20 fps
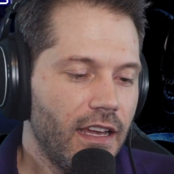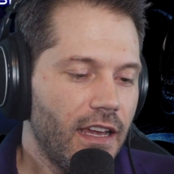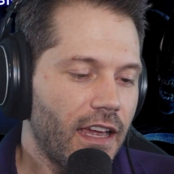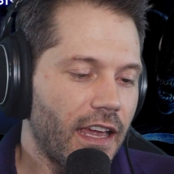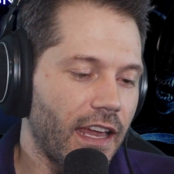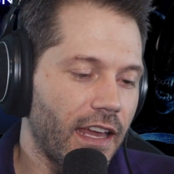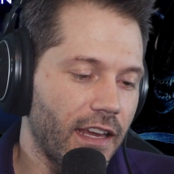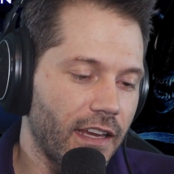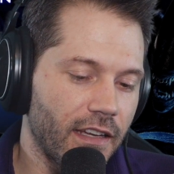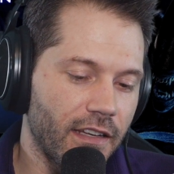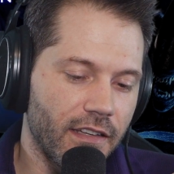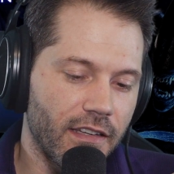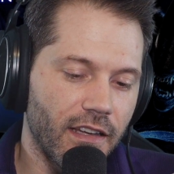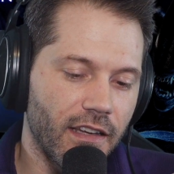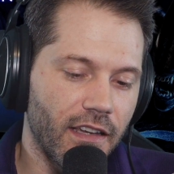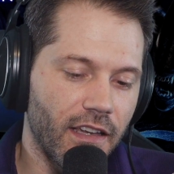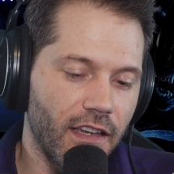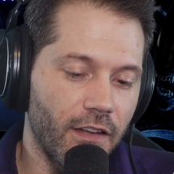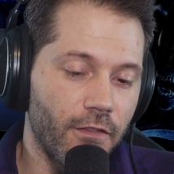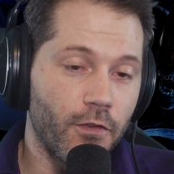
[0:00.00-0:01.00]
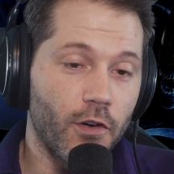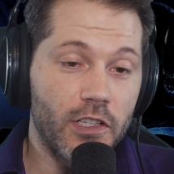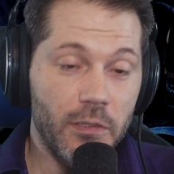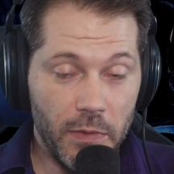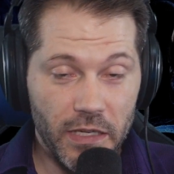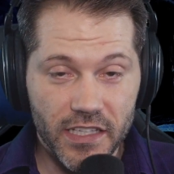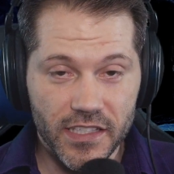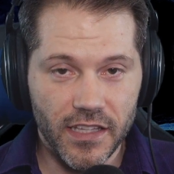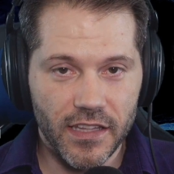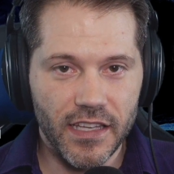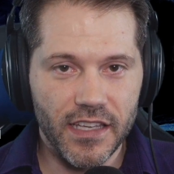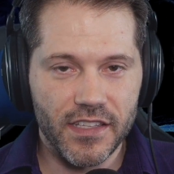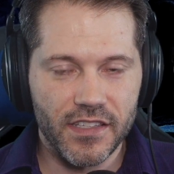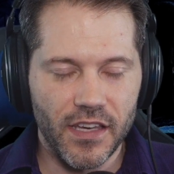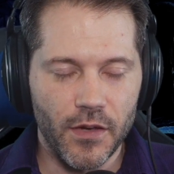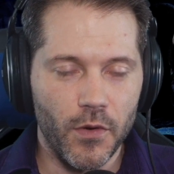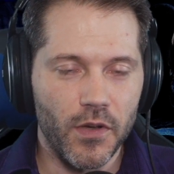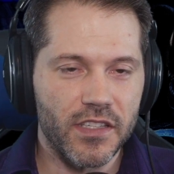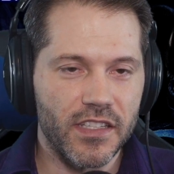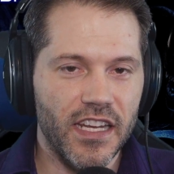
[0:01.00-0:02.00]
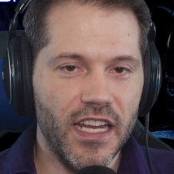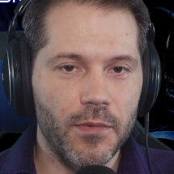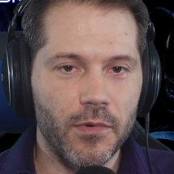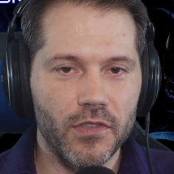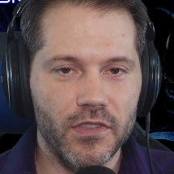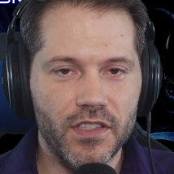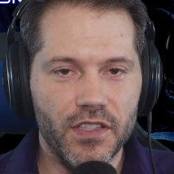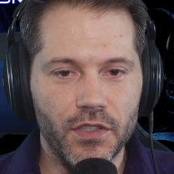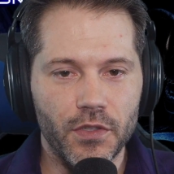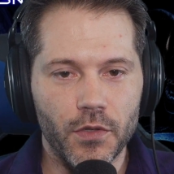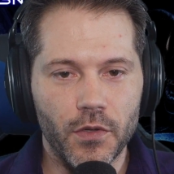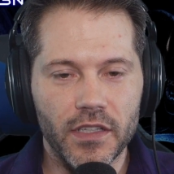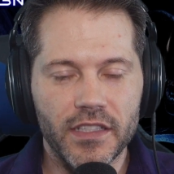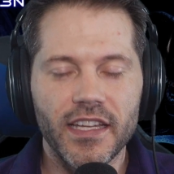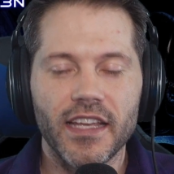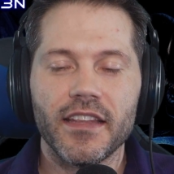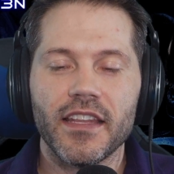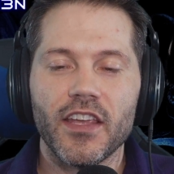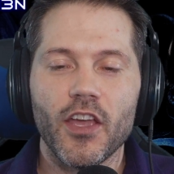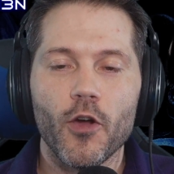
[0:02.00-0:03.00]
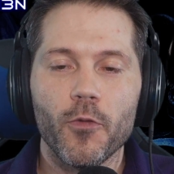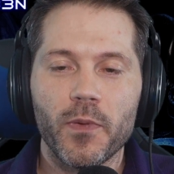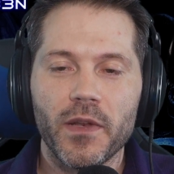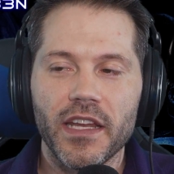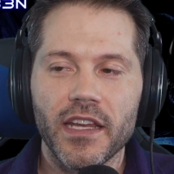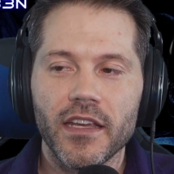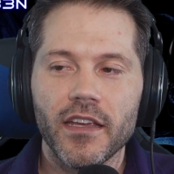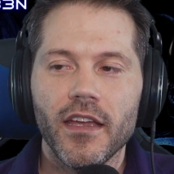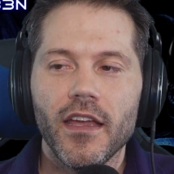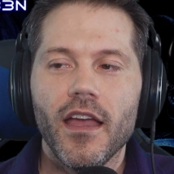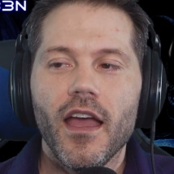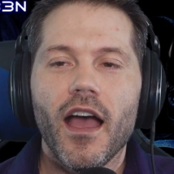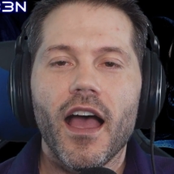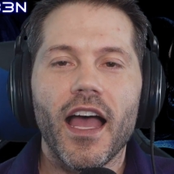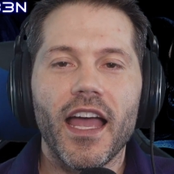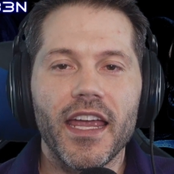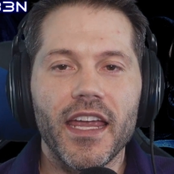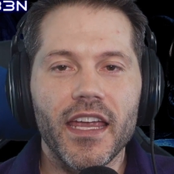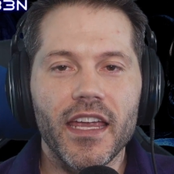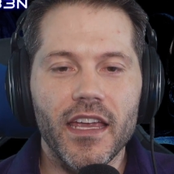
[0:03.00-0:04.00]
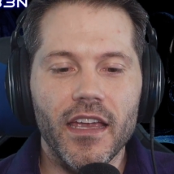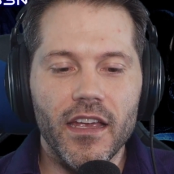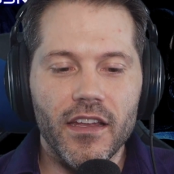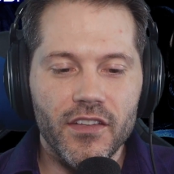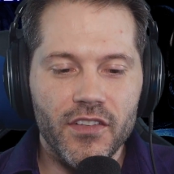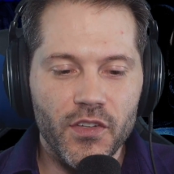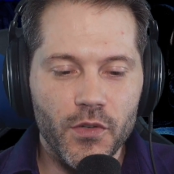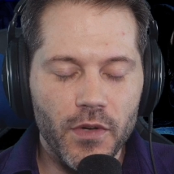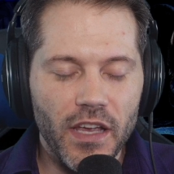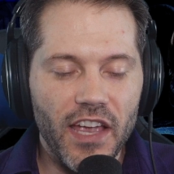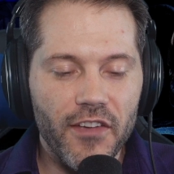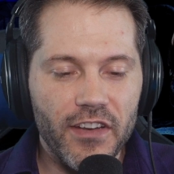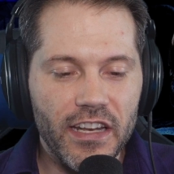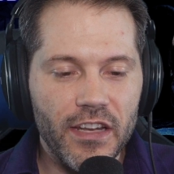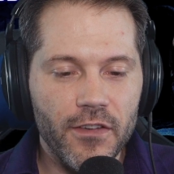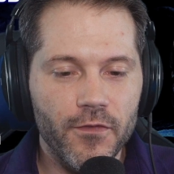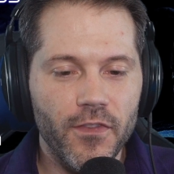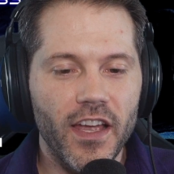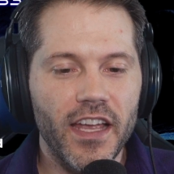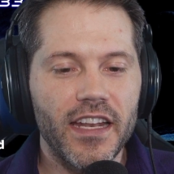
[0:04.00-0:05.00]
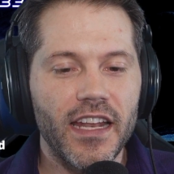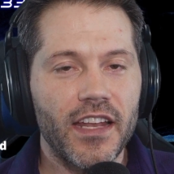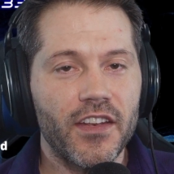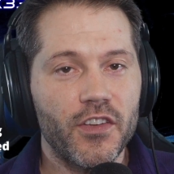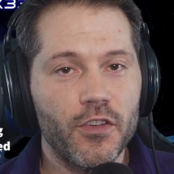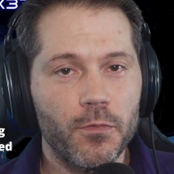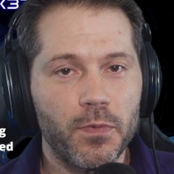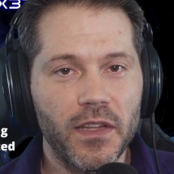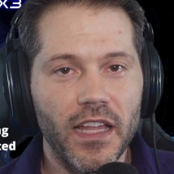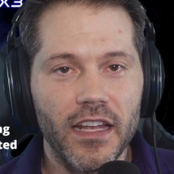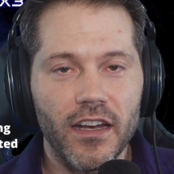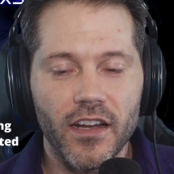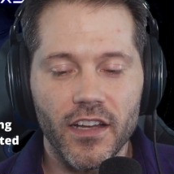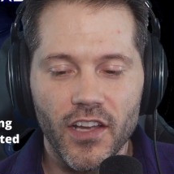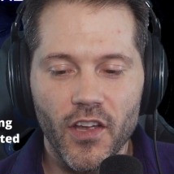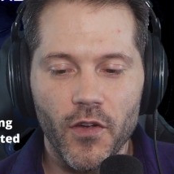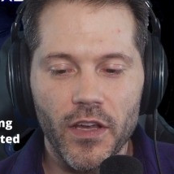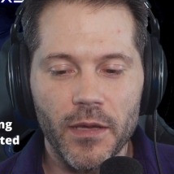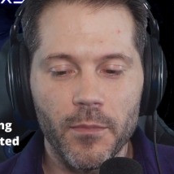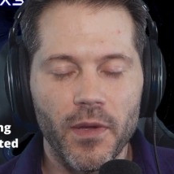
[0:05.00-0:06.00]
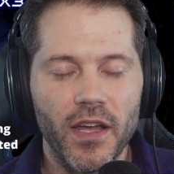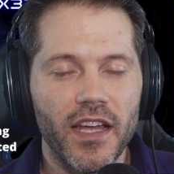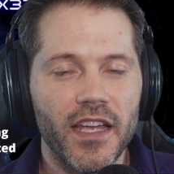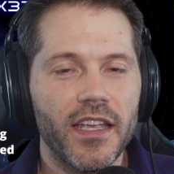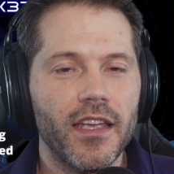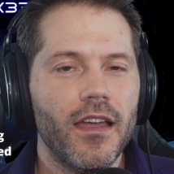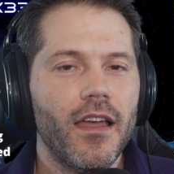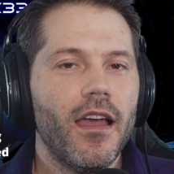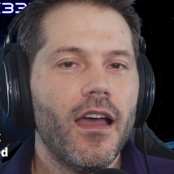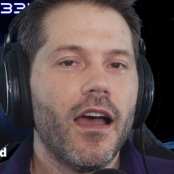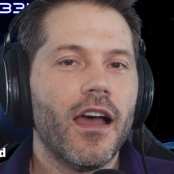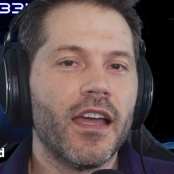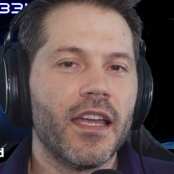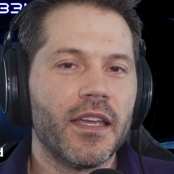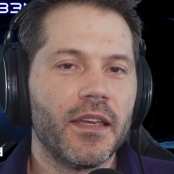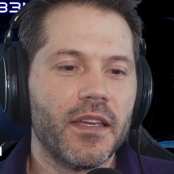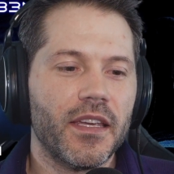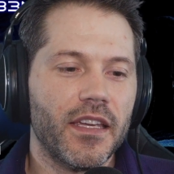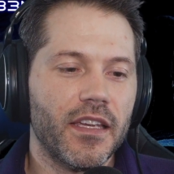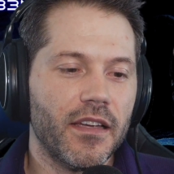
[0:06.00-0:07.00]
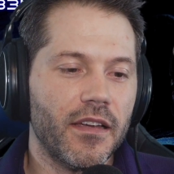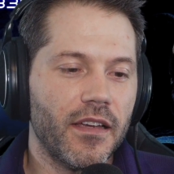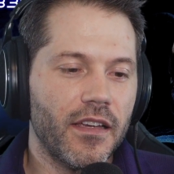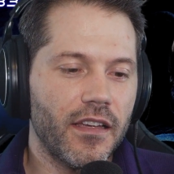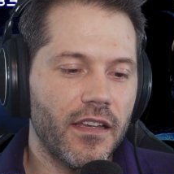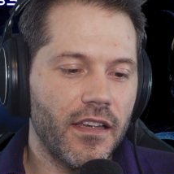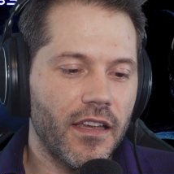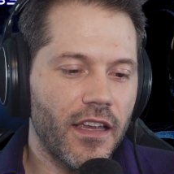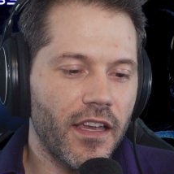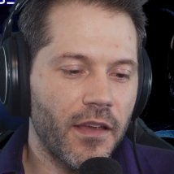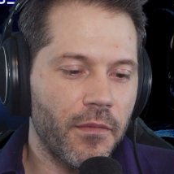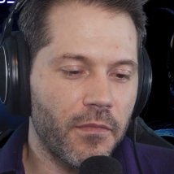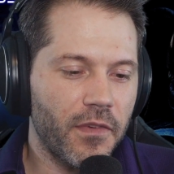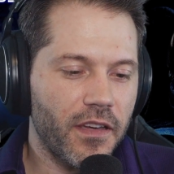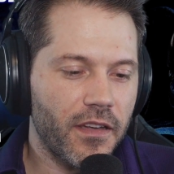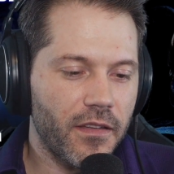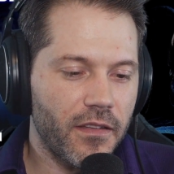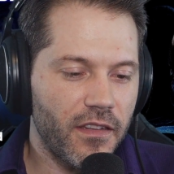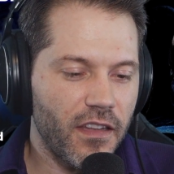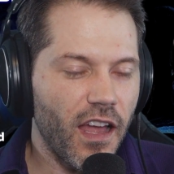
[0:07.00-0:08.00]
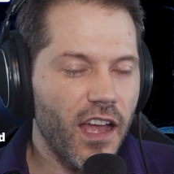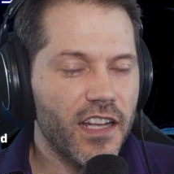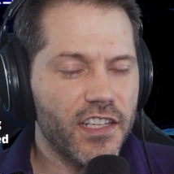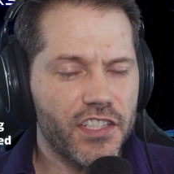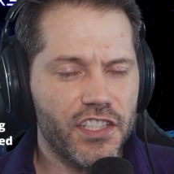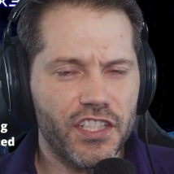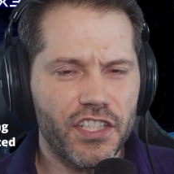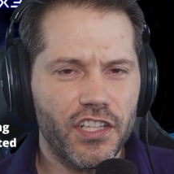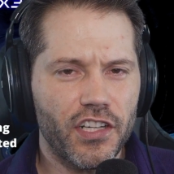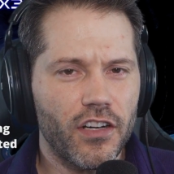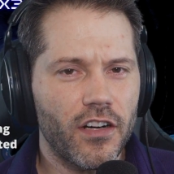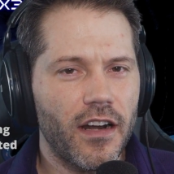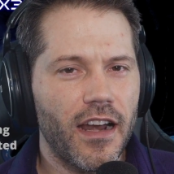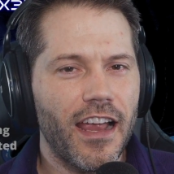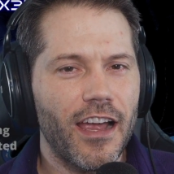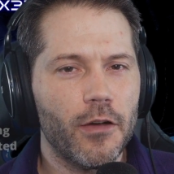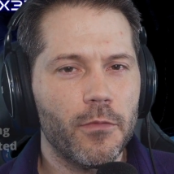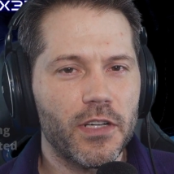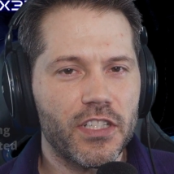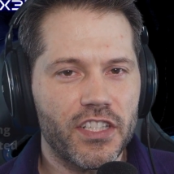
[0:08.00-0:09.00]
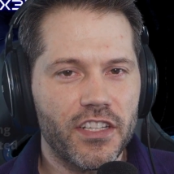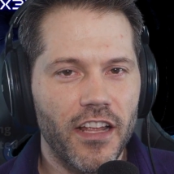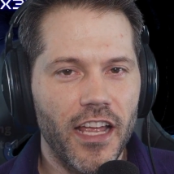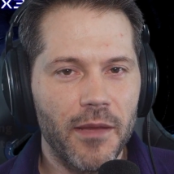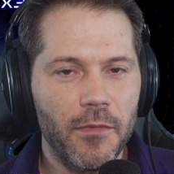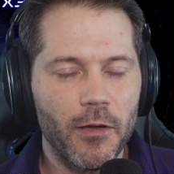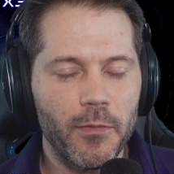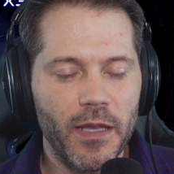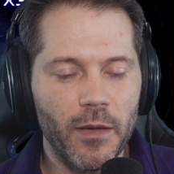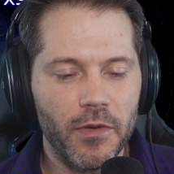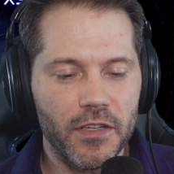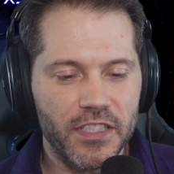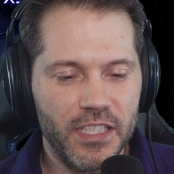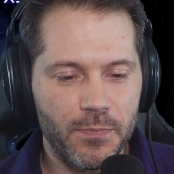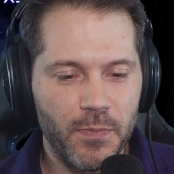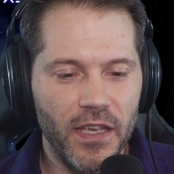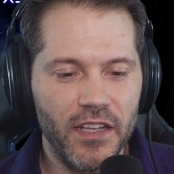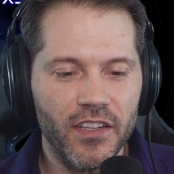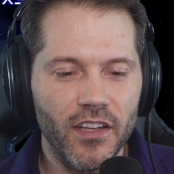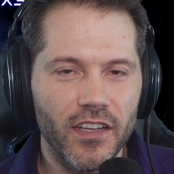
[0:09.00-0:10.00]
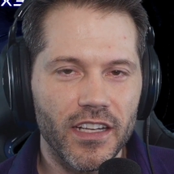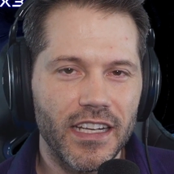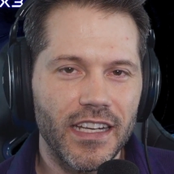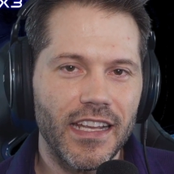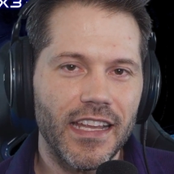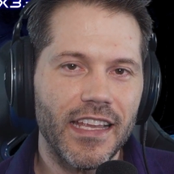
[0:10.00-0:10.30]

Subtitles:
And unfortunately, because of this, I wasn't able to attend the opening. I do have an invite and do plan on going by. I am not sure how much time I'll be able to spend on it.